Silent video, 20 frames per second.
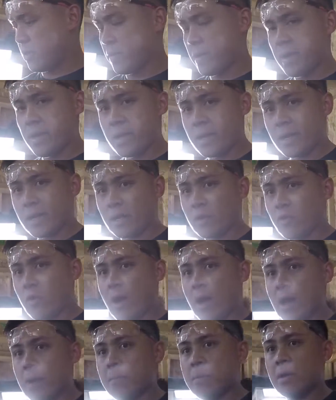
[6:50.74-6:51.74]
ahead and
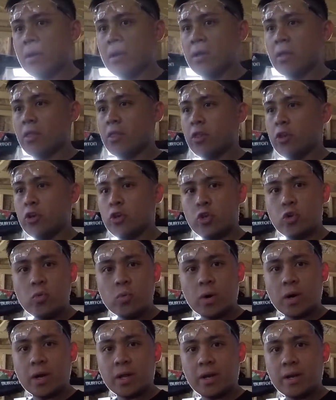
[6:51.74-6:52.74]
grab the new
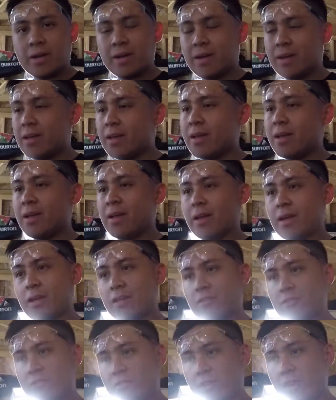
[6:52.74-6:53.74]
one
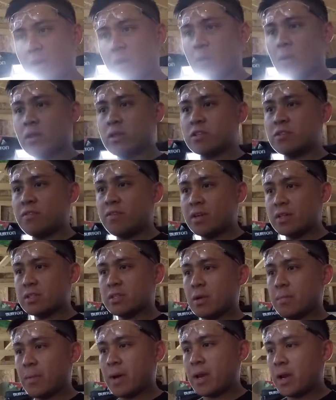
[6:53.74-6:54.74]
and see how well this fits.
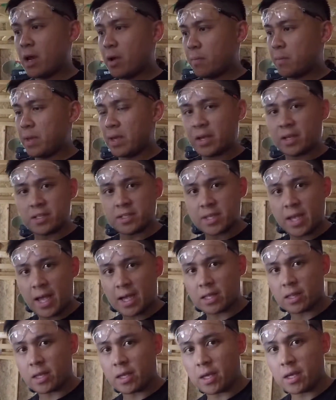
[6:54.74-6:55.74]
It might not be
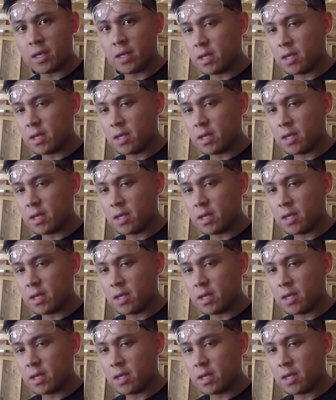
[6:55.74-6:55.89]
exactly